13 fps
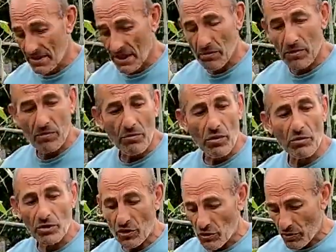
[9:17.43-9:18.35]
So
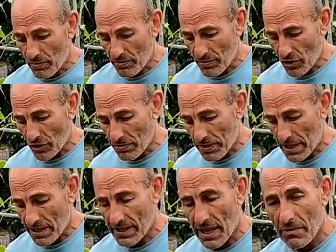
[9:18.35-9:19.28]
what we do is we cook the
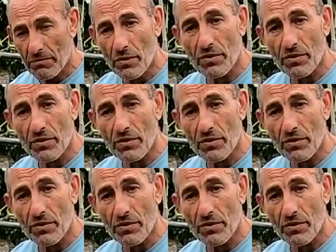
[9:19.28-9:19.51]
beans up